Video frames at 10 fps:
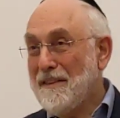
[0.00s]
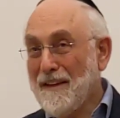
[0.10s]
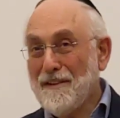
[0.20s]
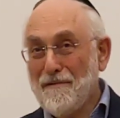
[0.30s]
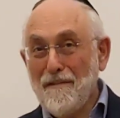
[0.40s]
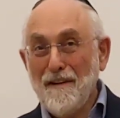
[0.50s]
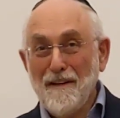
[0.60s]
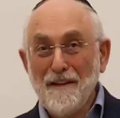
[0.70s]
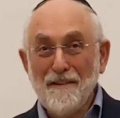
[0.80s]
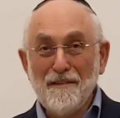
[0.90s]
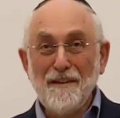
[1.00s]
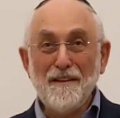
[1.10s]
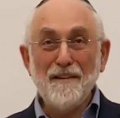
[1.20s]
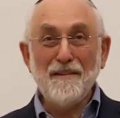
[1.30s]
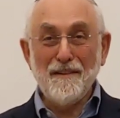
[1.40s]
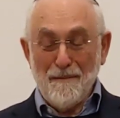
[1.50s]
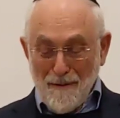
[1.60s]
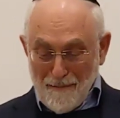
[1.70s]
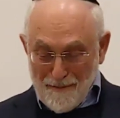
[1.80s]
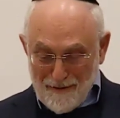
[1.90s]
That's really, see, this is the
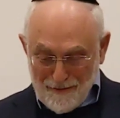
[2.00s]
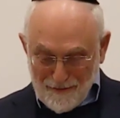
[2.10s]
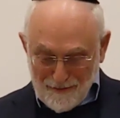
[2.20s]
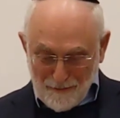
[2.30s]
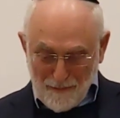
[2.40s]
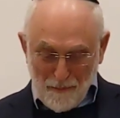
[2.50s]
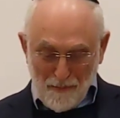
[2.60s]
harmonies, as we